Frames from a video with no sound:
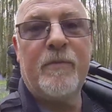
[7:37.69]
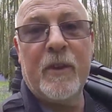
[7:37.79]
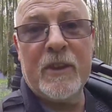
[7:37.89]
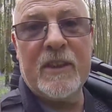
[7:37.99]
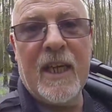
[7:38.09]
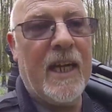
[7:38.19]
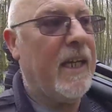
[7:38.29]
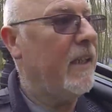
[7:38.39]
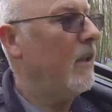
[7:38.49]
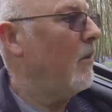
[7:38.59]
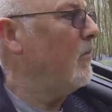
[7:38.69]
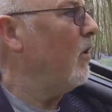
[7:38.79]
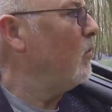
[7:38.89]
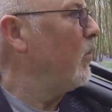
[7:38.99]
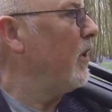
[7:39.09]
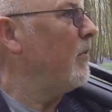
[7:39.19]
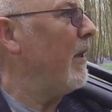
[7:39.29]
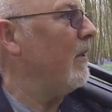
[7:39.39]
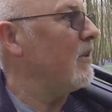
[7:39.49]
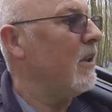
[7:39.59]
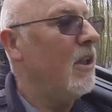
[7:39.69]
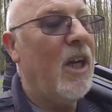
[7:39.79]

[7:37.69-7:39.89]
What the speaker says: today, I'm not worried about,